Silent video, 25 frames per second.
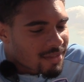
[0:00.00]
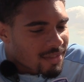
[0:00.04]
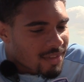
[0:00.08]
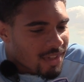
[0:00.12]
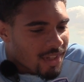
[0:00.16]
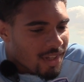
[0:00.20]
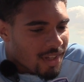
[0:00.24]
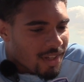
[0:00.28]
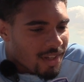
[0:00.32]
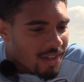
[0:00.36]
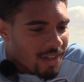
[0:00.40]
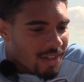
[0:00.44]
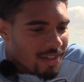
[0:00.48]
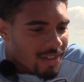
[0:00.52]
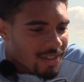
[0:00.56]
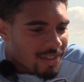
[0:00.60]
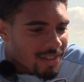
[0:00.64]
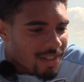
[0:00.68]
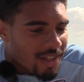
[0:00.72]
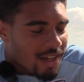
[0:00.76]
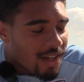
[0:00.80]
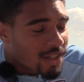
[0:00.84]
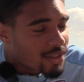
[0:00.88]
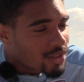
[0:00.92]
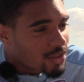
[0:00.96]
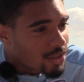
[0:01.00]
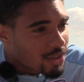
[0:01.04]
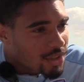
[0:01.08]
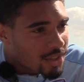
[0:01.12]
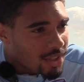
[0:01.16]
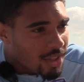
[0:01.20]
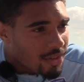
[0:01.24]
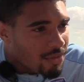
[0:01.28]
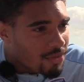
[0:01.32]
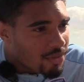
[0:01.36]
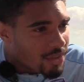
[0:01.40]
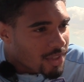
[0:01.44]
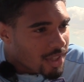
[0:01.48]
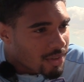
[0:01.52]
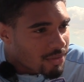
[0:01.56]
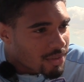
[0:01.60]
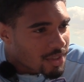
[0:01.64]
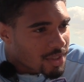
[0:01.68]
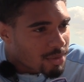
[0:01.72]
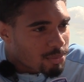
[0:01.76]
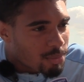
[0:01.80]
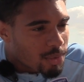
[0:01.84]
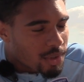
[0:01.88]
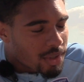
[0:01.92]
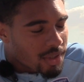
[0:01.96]
No, it's not something I've
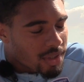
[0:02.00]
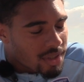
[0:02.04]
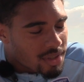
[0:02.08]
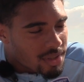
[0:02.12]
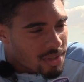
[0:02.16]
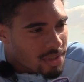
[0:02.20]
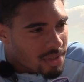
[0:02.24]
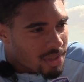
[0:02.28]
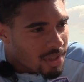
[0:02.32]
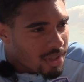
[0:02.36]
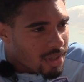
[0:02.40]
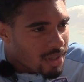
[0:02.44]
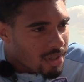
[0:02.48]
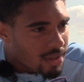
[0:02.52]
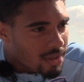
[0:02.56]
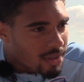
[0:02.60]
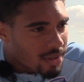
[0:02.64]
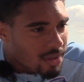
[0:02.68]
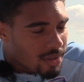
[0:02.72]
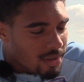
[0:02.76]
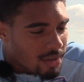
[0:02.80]
experienced yet.